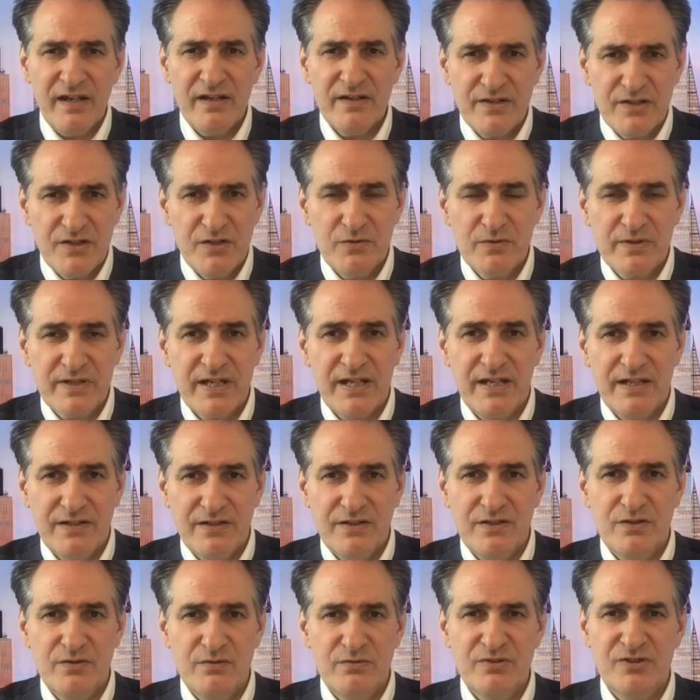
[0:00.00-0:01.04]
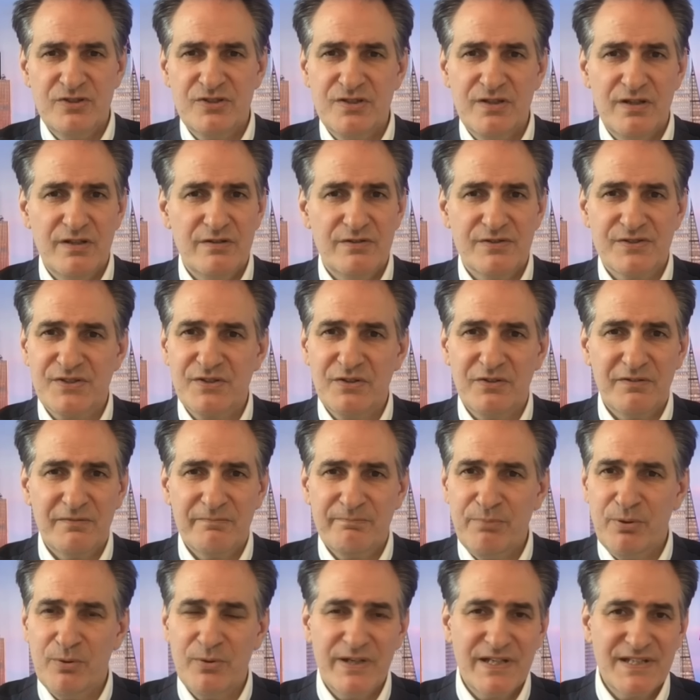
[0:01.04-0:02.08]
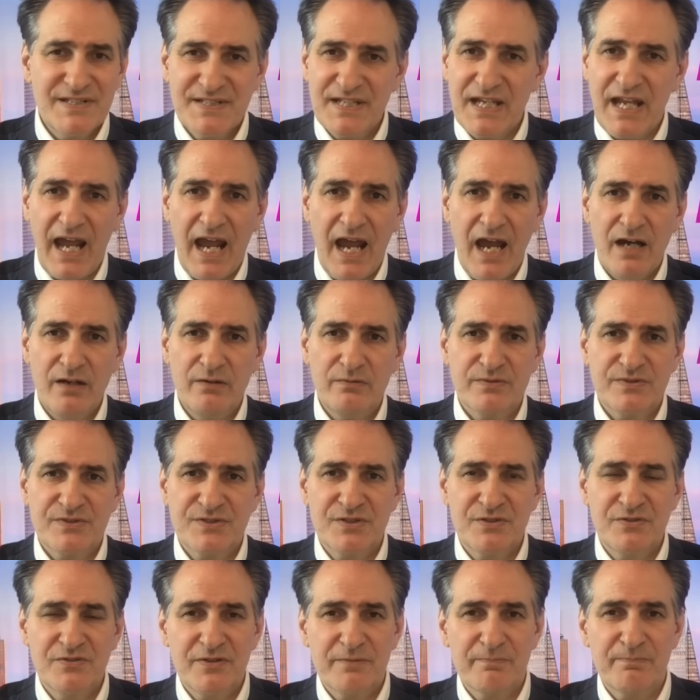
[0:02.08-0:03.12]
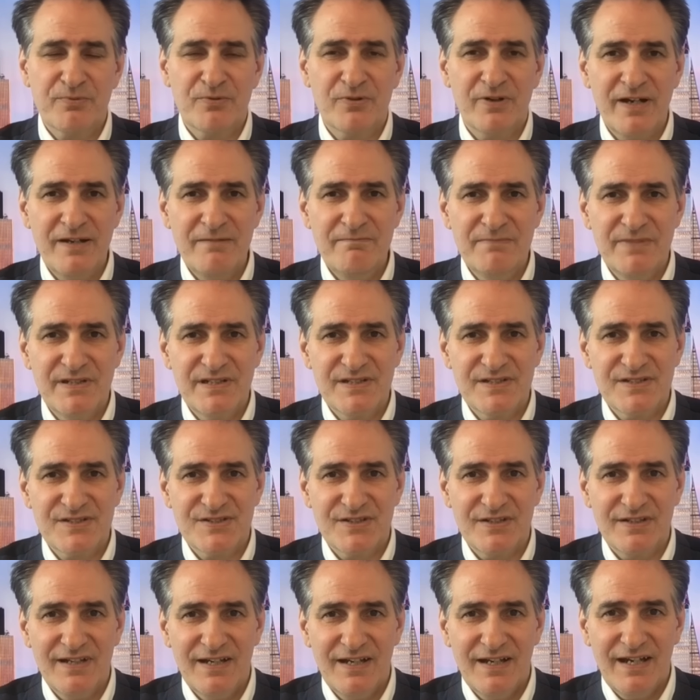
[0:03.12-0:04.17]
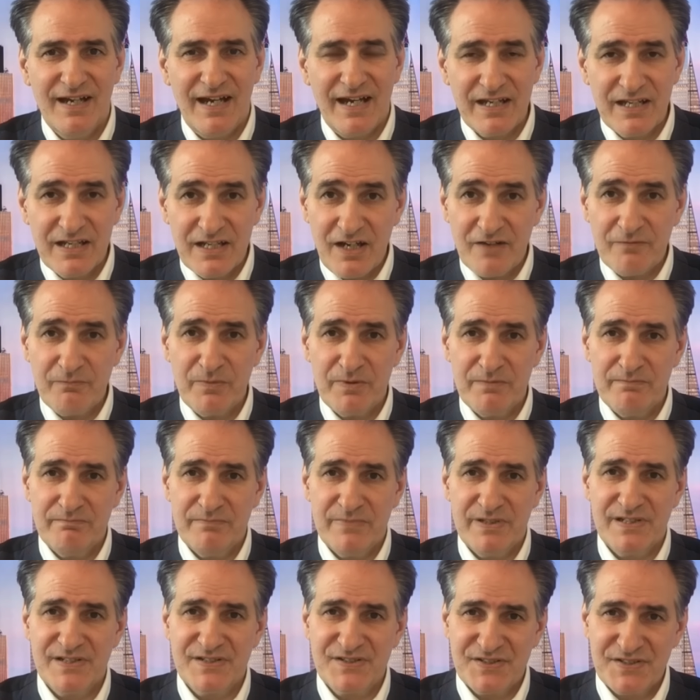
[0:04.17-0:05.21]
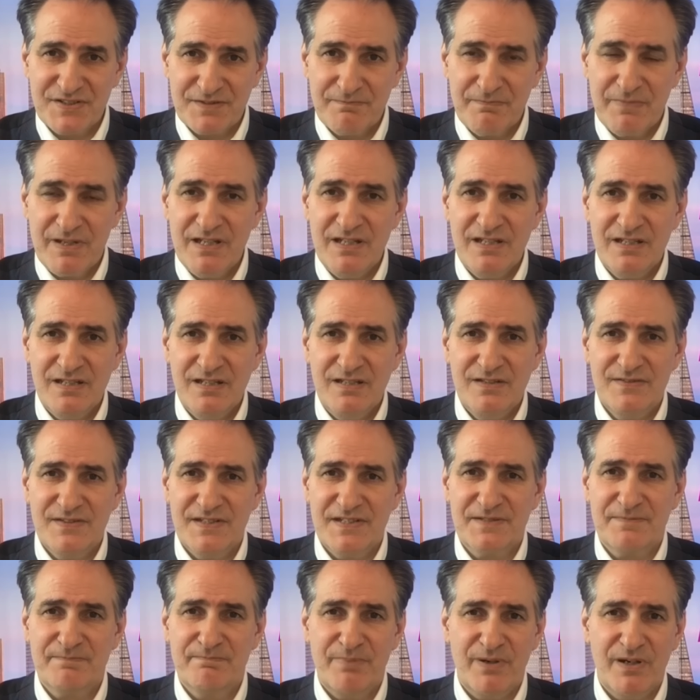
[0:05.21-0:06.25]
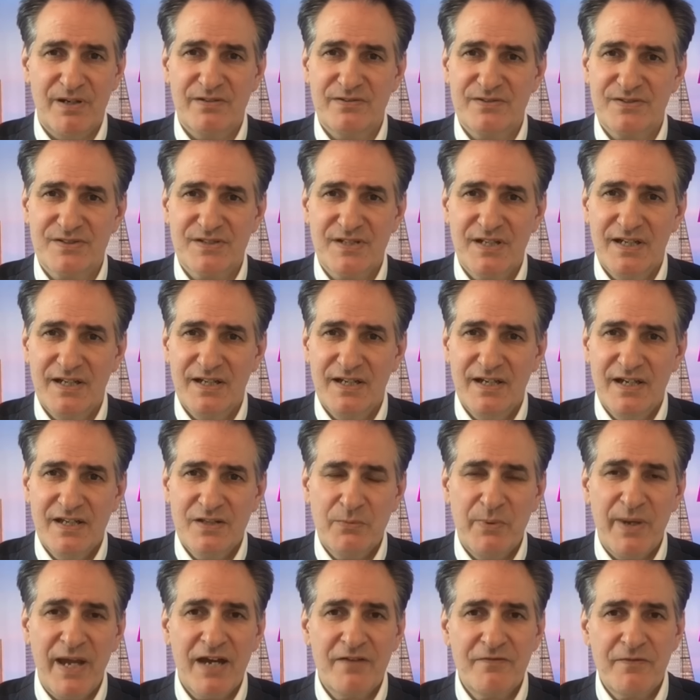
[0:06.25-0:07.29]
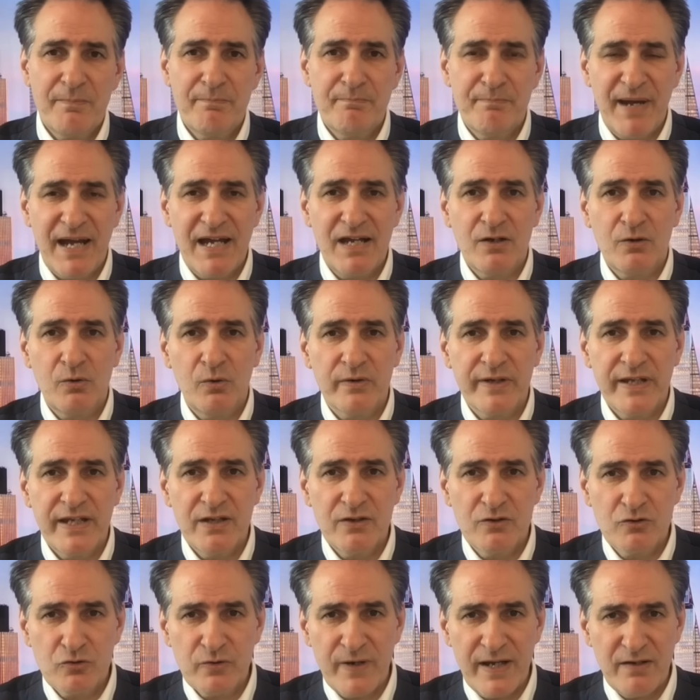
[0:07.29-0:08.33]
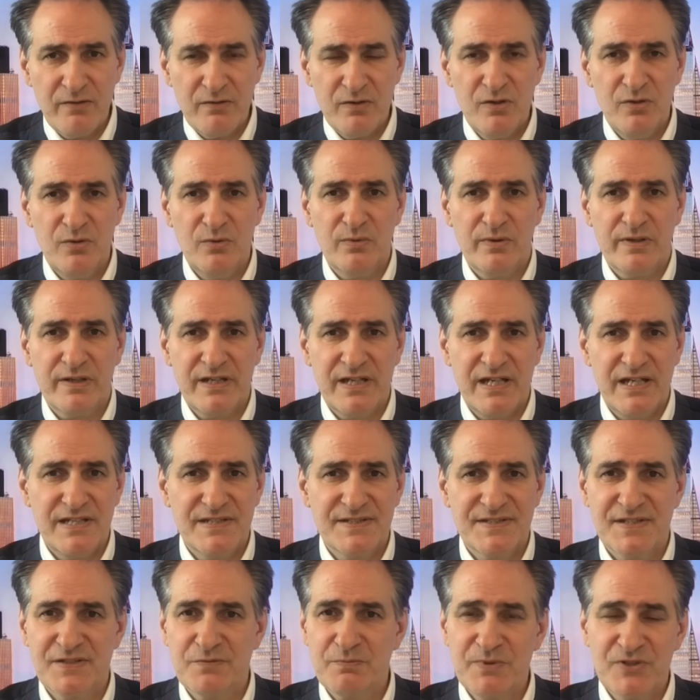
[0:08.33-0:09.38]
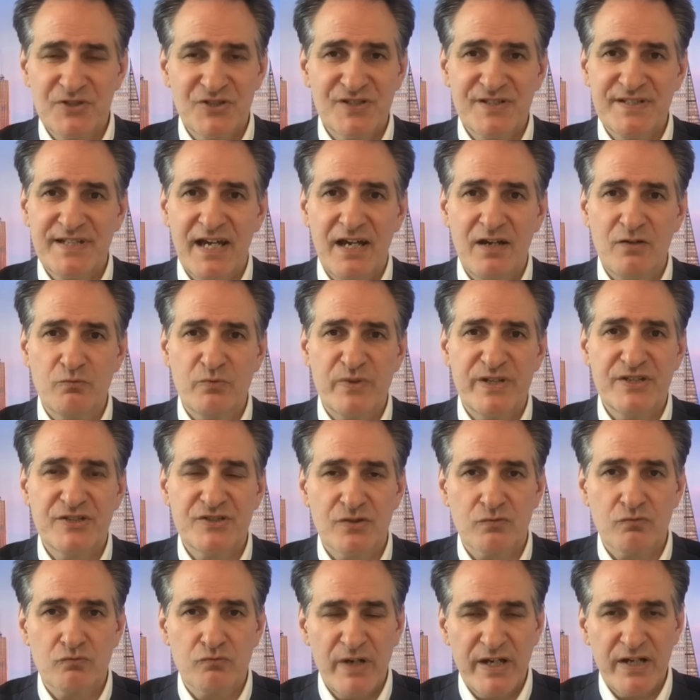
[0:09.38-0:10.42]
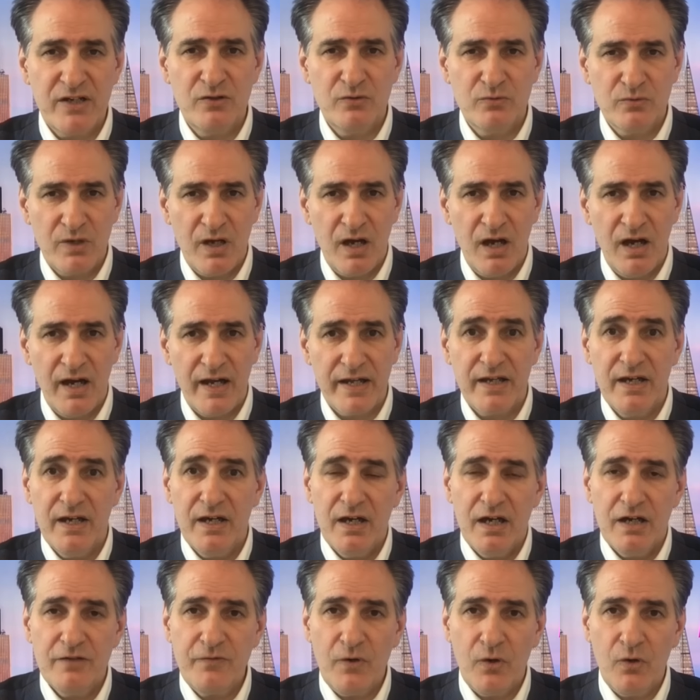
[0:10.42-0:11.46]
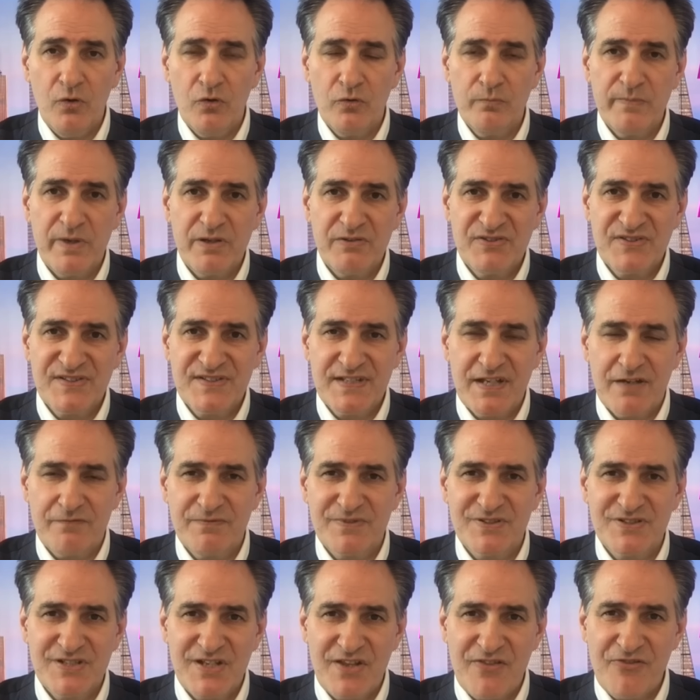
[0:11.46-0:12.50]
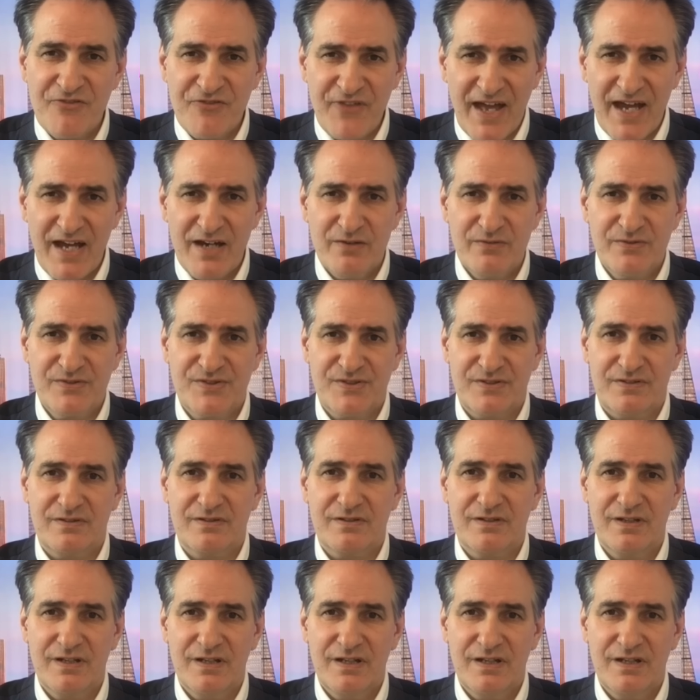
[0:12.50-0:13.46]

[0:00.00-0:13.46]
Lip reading: are UK news shows not pointing out to the Prime Minister and government ministers making this boast that we have a backlog in Crown Court cases which has now reached a record high of almost 70,000?